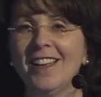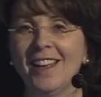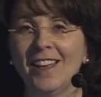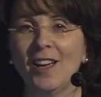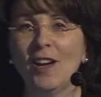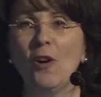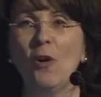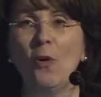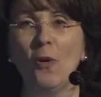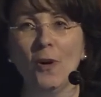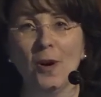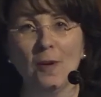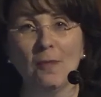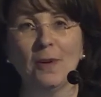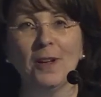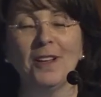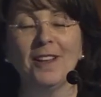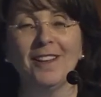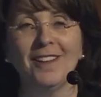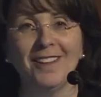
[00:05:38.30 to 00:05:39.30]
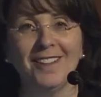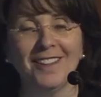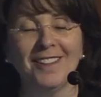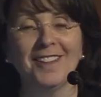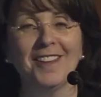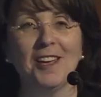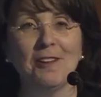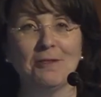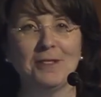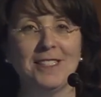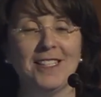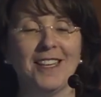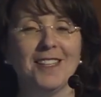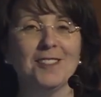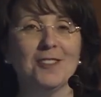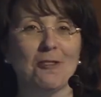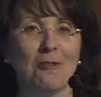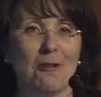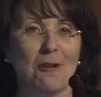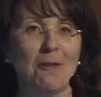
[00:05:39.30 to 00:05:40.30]
Horrible. It would
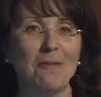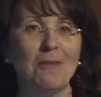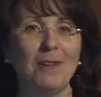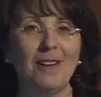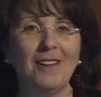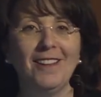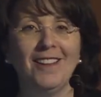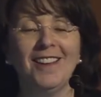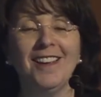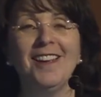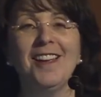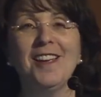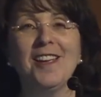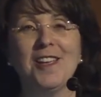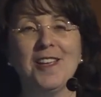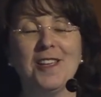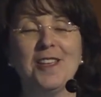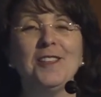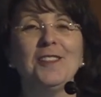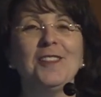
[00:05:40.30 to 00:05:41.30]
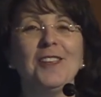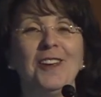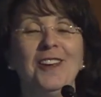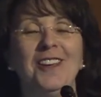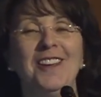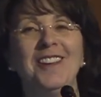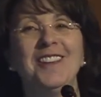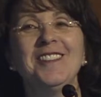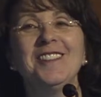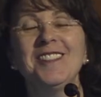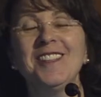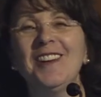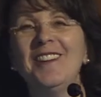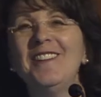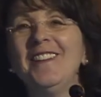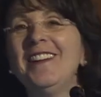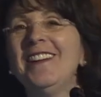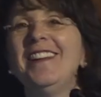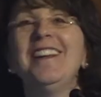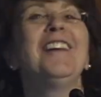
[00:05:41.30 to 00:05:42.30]
taste horrible.
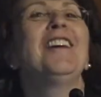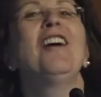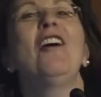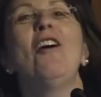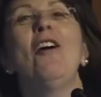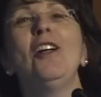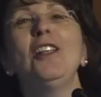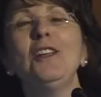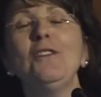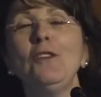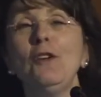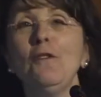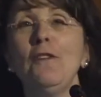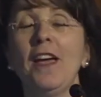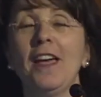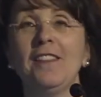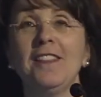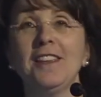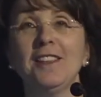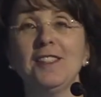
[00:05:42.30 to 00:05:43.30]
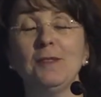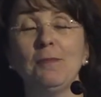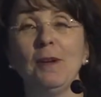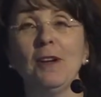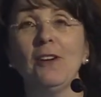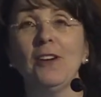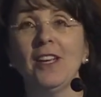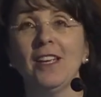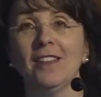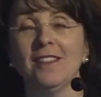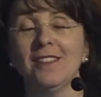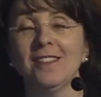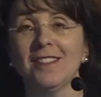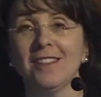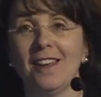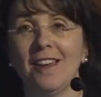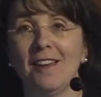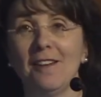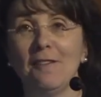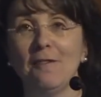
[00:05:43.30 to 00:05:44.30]
So all of you have had the experience
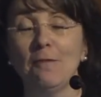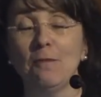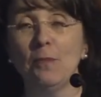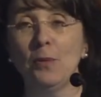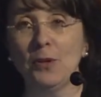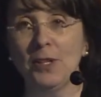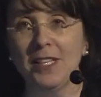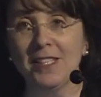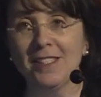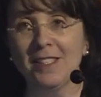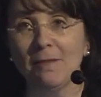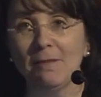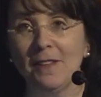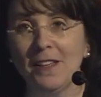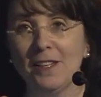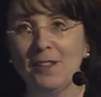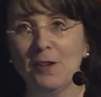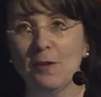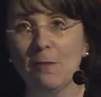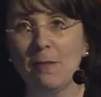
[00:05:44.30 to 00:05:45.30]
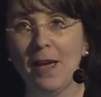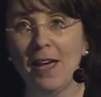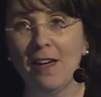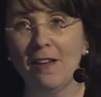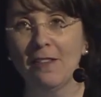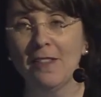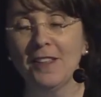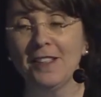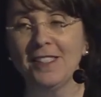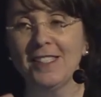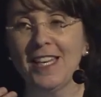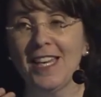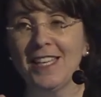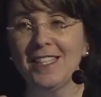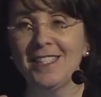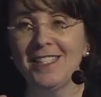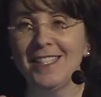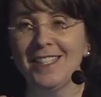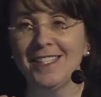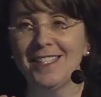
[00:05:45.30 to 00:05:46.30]
of putting something in your mouth and
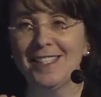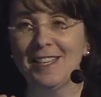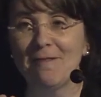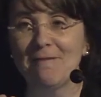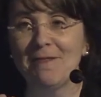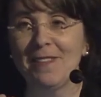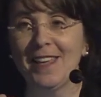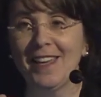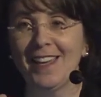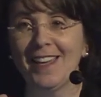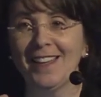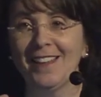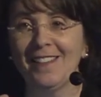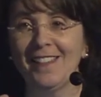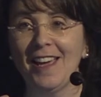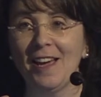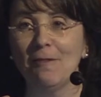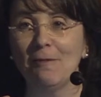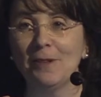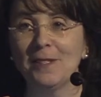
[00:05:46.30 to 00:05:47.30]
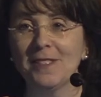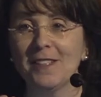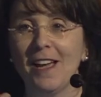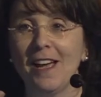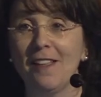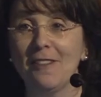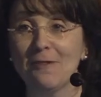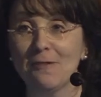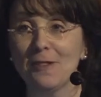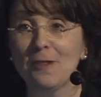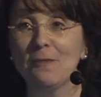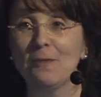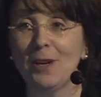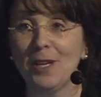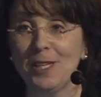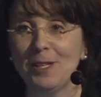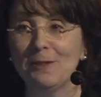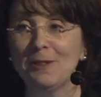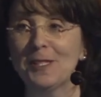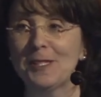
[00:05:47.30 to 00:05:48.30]
tasting something that was other than
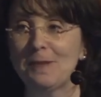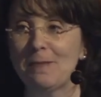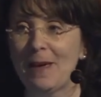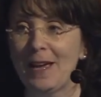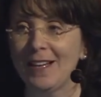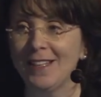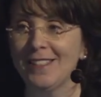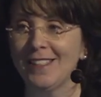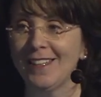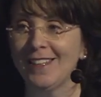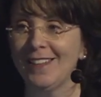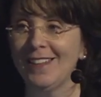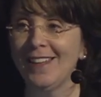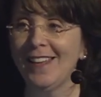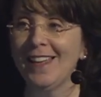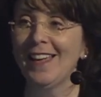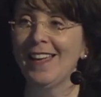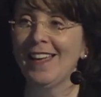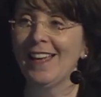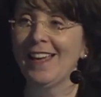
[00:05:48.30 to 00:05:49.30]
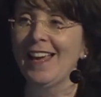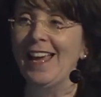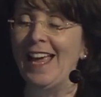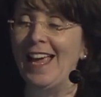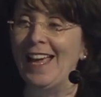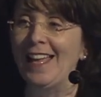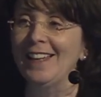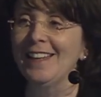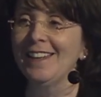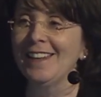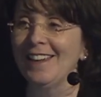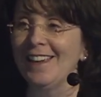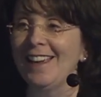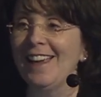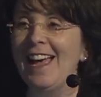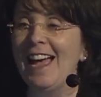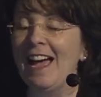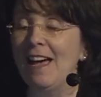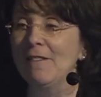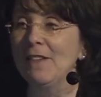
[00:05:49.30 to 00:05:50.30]
what you expected, and
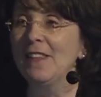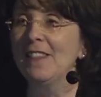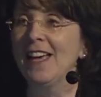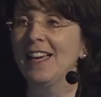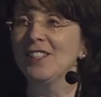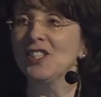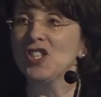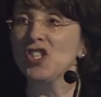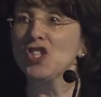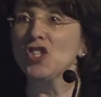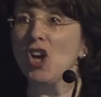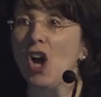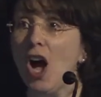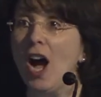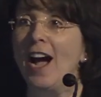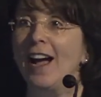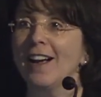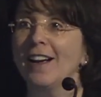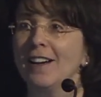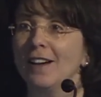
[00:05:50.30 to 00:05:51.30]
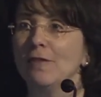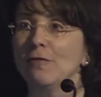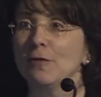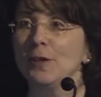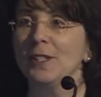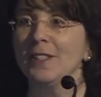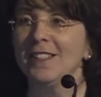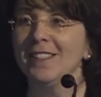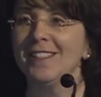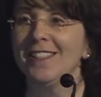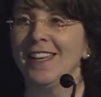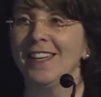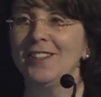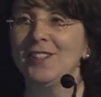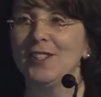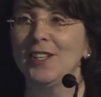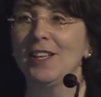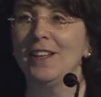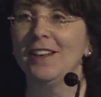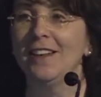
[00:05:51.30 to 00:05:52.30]
having that shock of
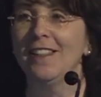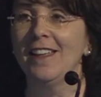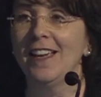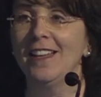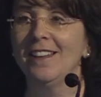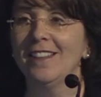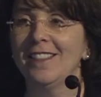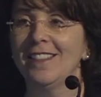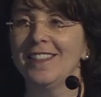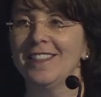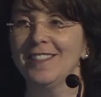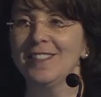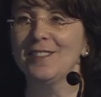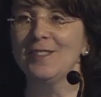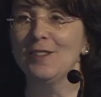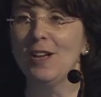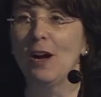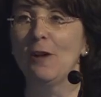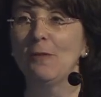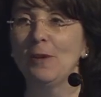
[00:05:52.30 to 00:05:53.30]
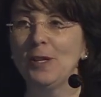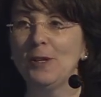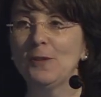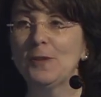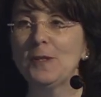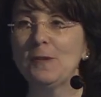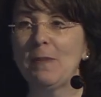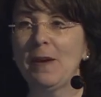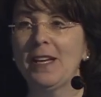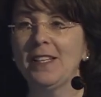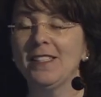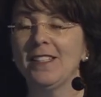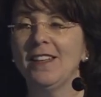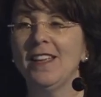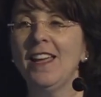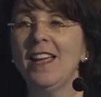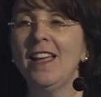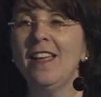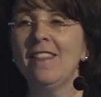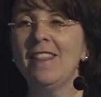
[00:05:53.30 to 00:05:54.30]
realization that this is not what you expected.
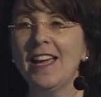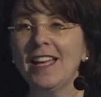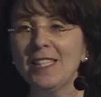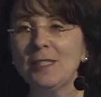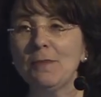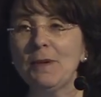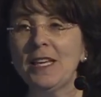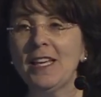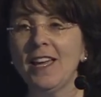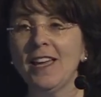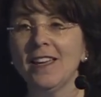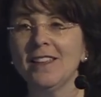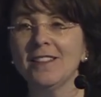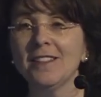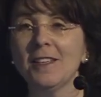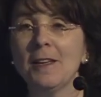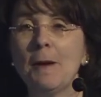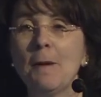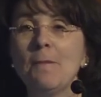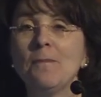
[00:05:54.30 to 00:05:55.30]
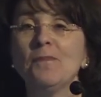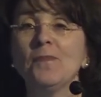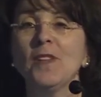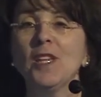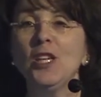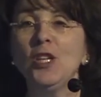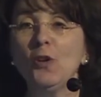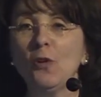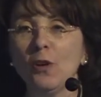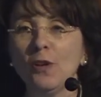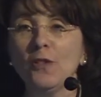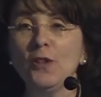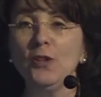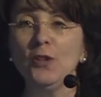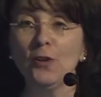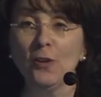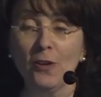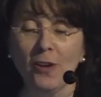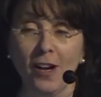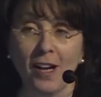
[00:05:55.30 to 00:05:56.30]
That's because the
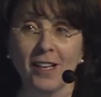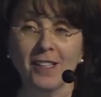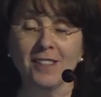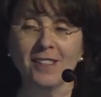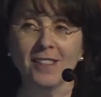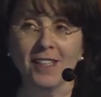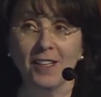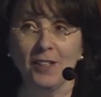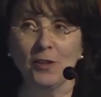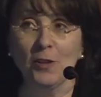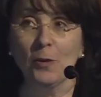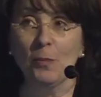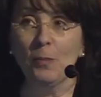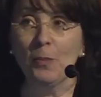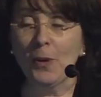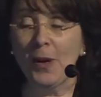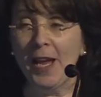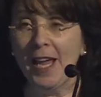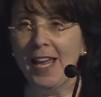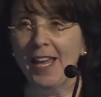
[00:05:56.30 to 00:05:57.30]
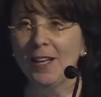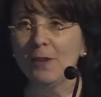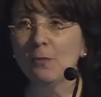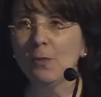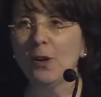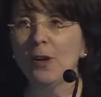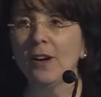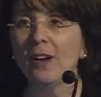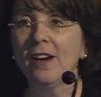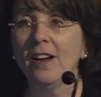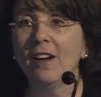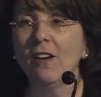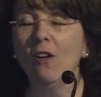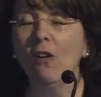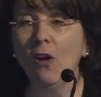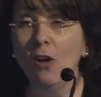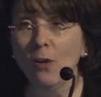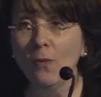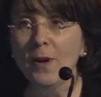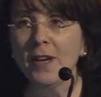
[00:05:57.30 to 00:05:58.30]
neurons in your brain were
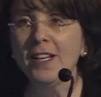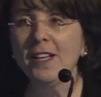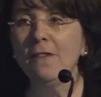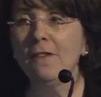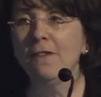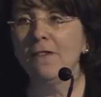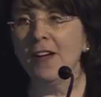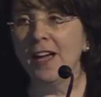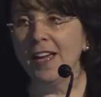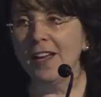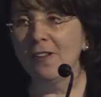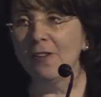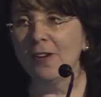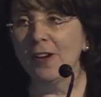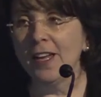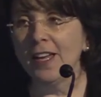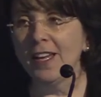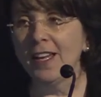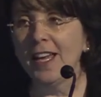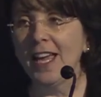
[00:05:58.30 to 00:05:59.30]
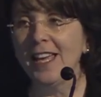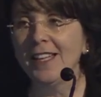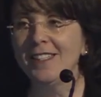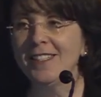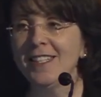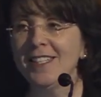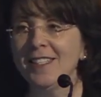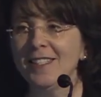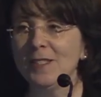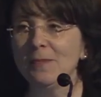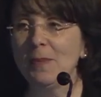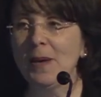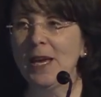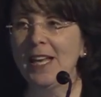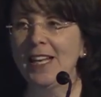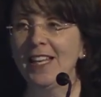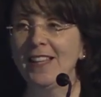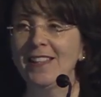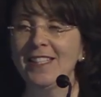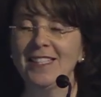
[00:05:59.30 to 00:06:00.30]
already firing,
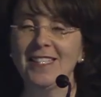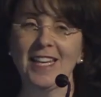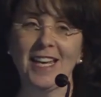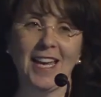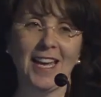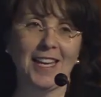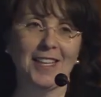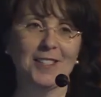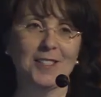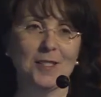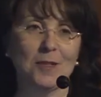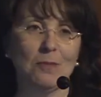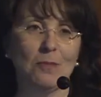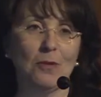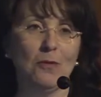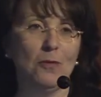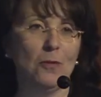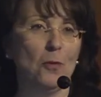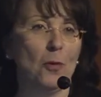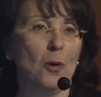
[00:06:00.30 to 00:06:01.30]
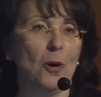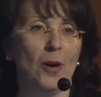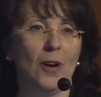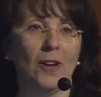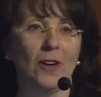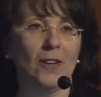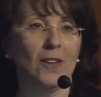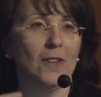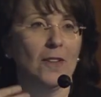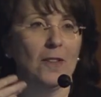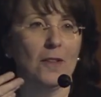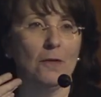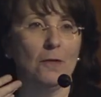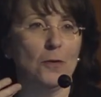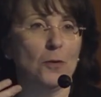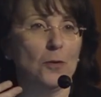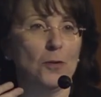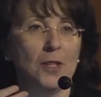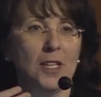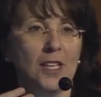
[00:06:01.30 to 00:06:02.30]
anticipating the taste before the
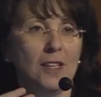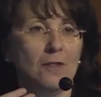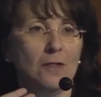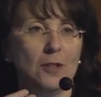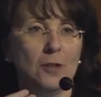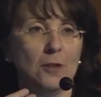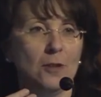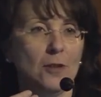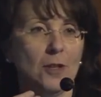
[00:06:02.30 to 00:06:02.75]
food even